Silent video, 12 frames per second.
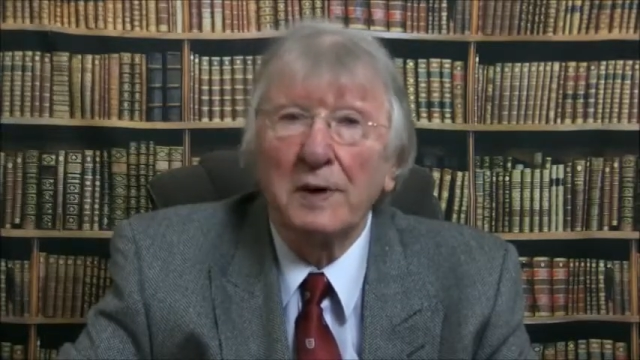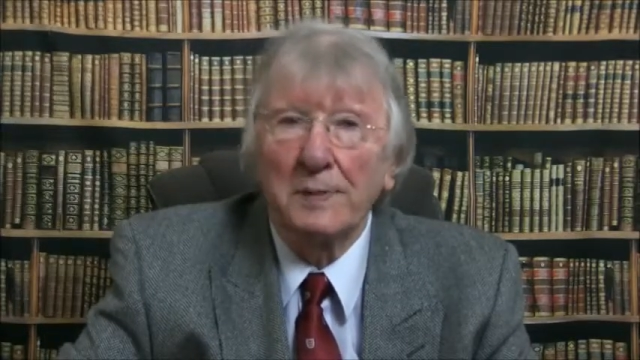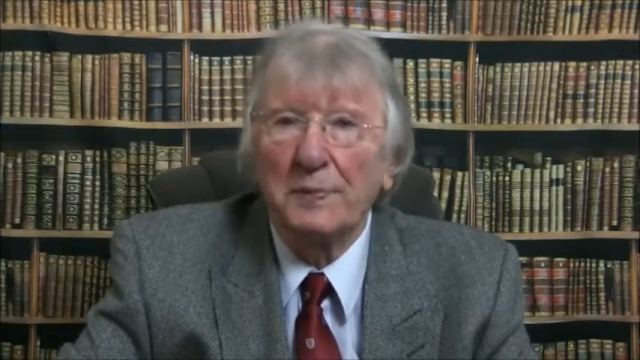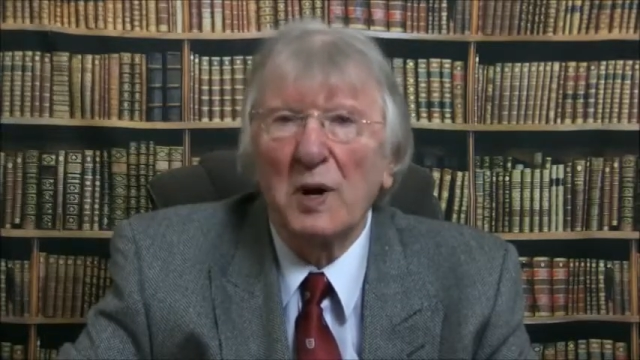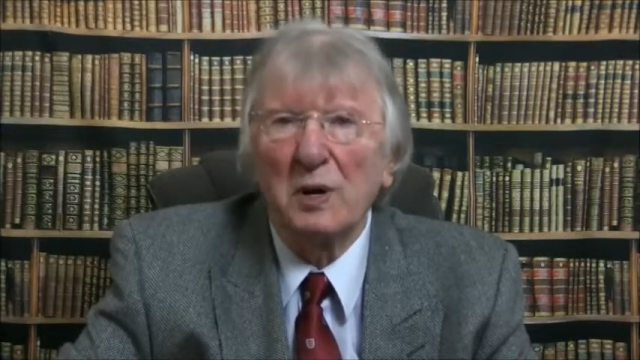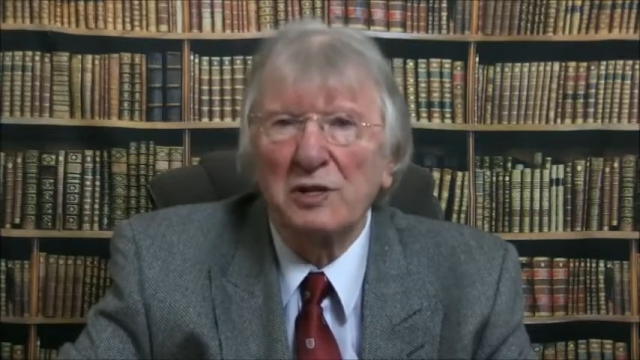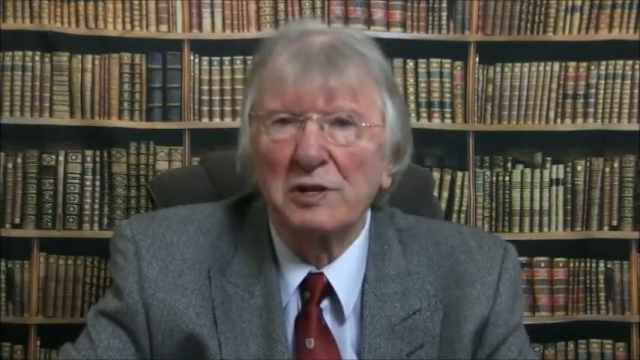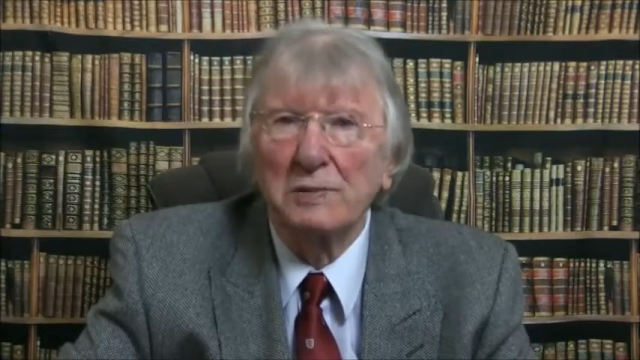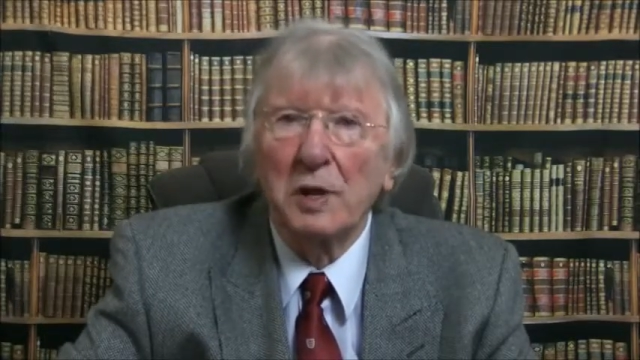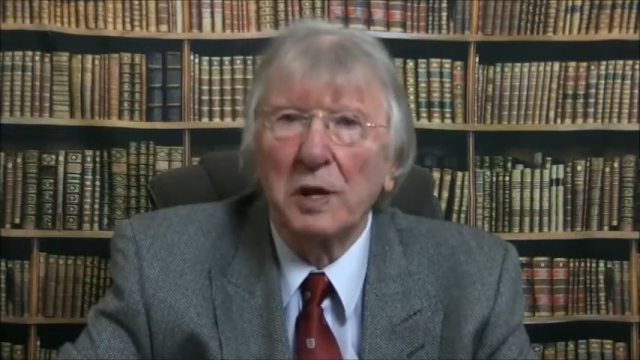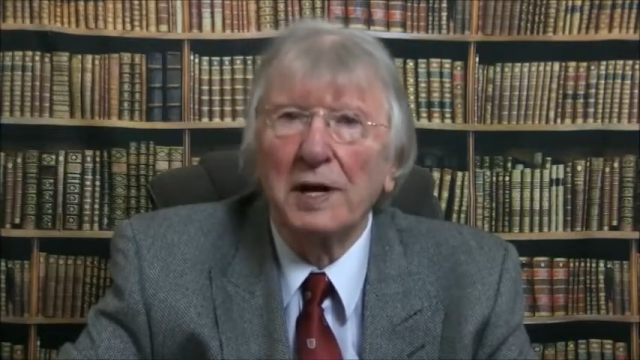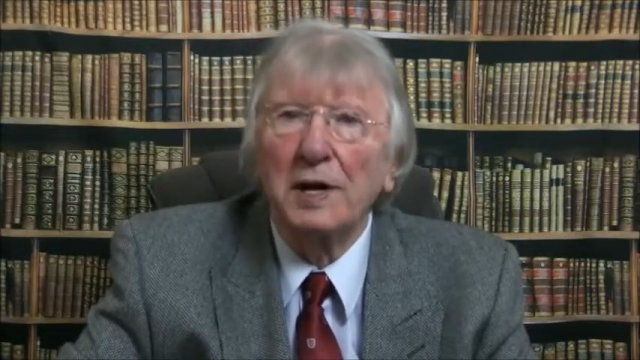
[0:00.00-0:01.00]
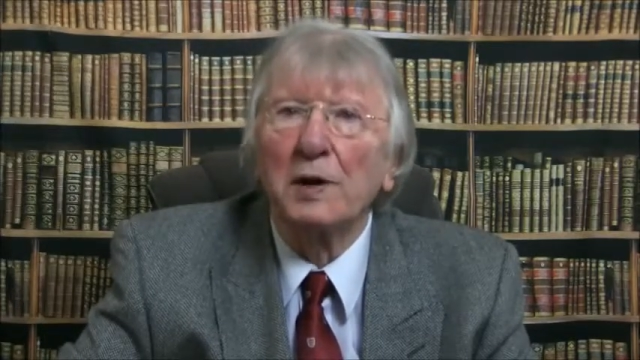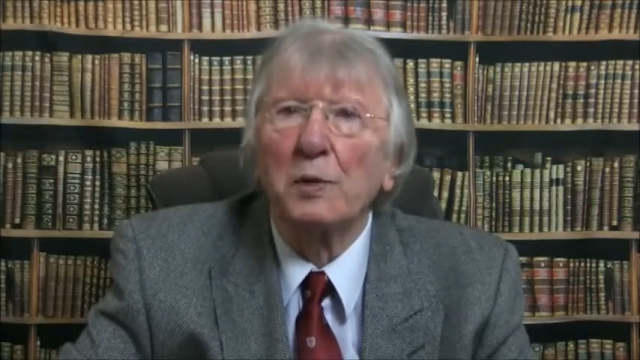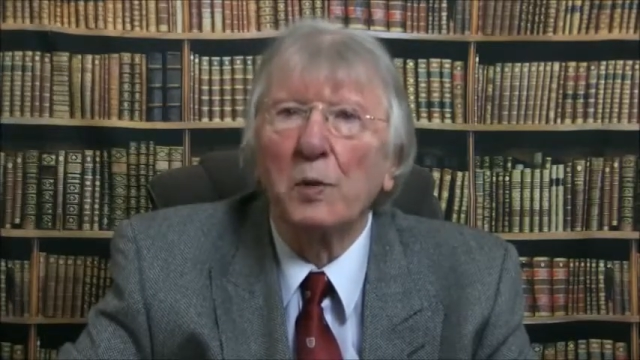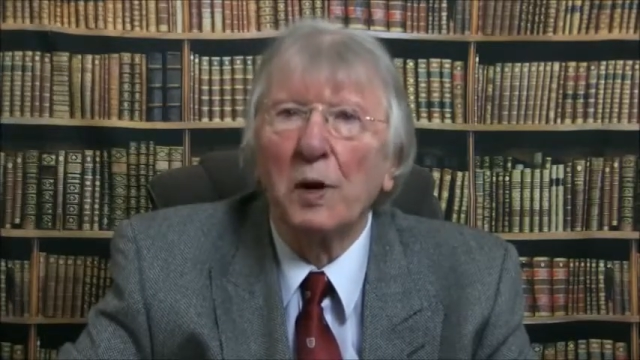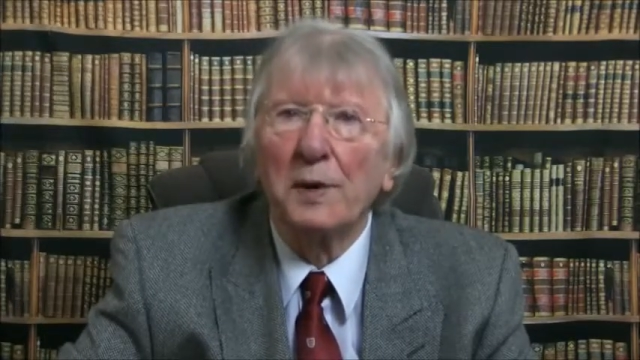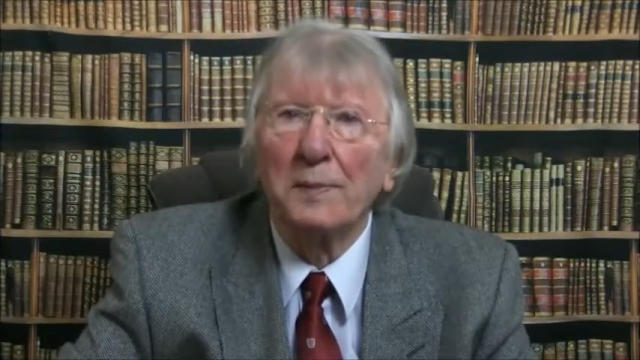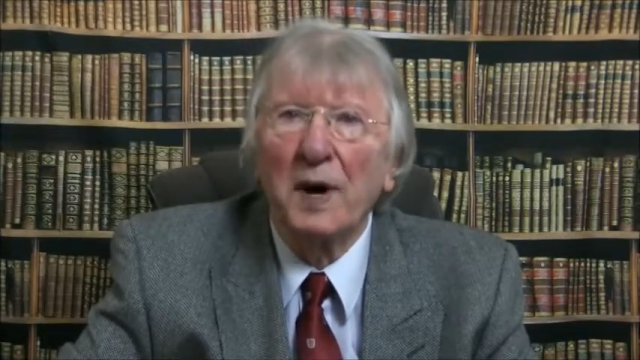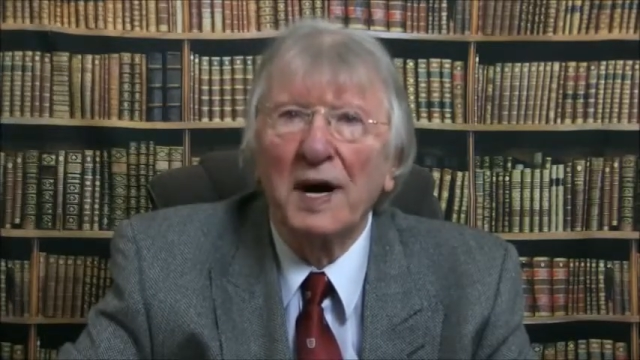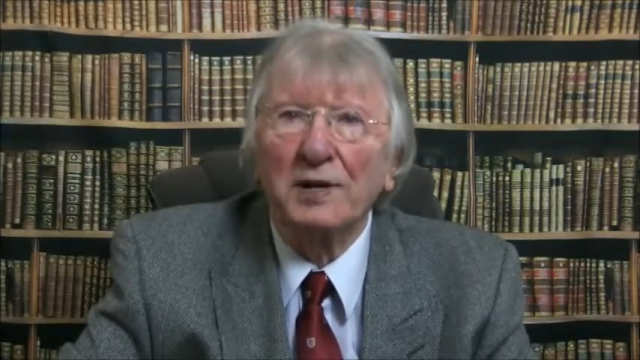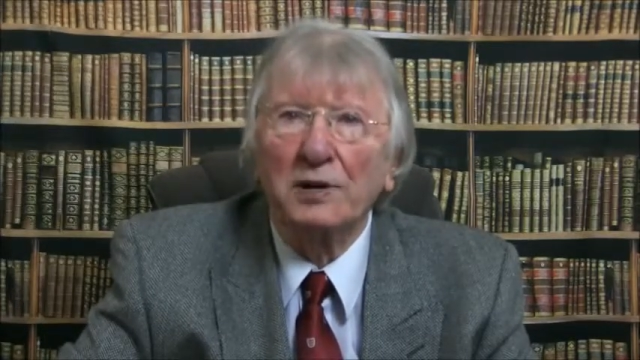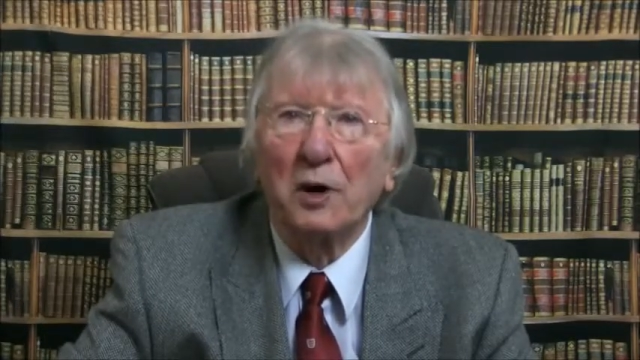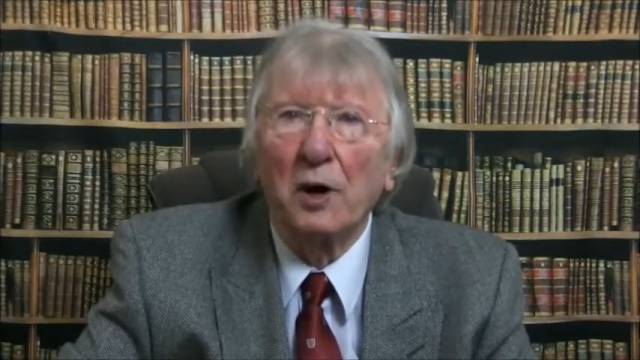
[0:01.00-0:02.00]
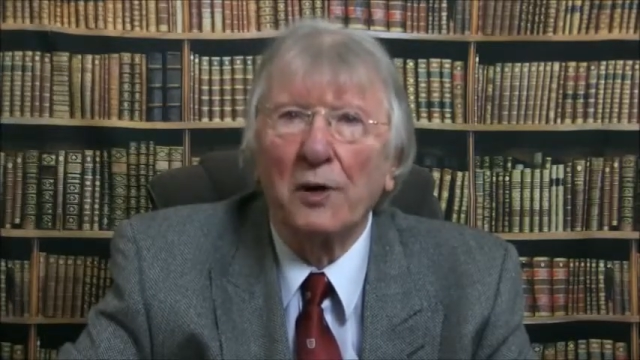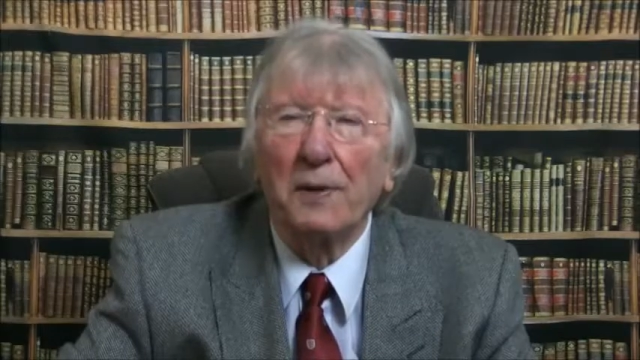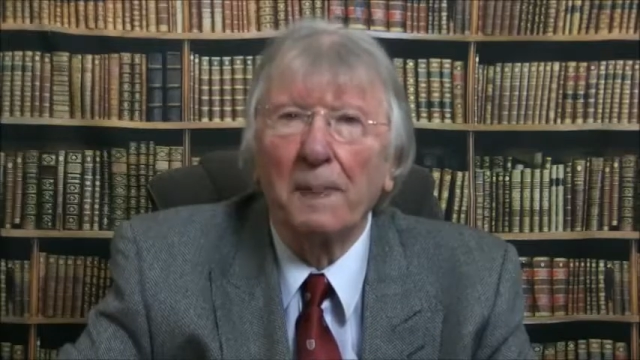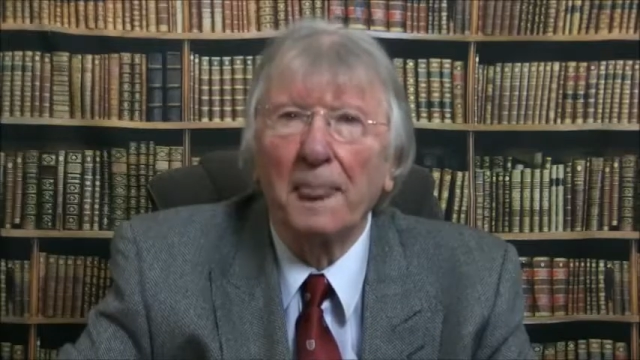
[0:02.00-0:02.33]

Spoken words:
approximately 1 micron.